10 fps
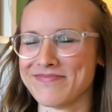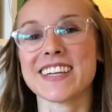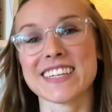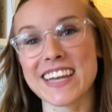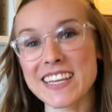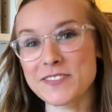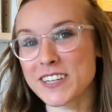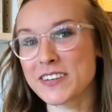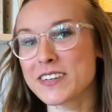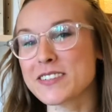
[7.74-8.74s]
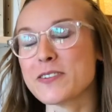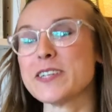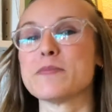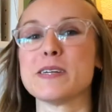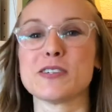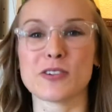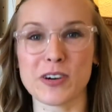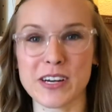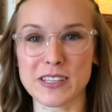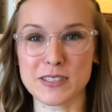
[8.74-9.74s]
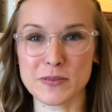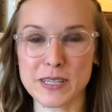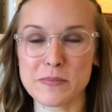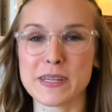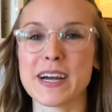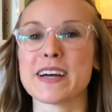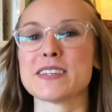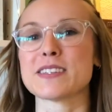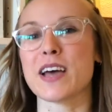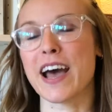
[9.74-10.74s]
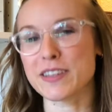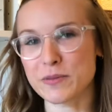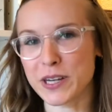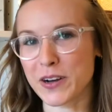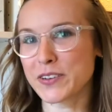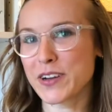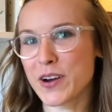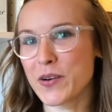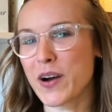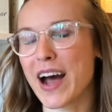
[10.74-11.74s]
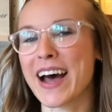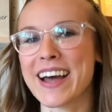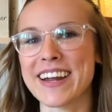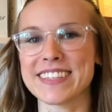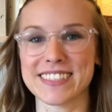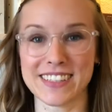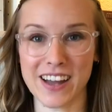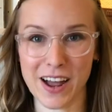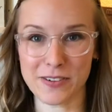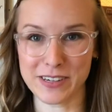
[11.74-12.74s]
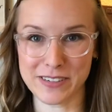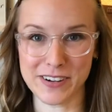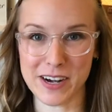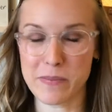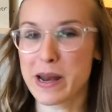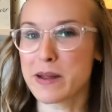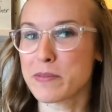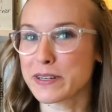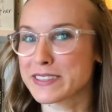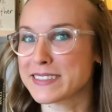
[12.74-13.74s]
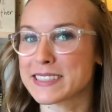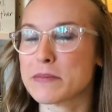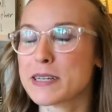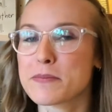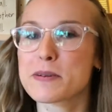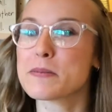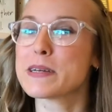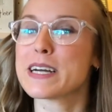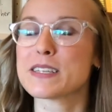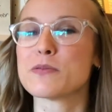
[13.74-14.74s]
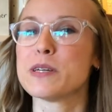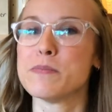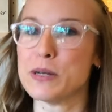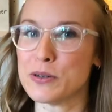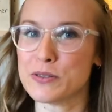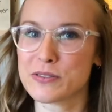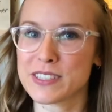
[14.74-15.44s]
Today's video is going to be short and sweet because, as we all know, I did not read very many books in September because we moved.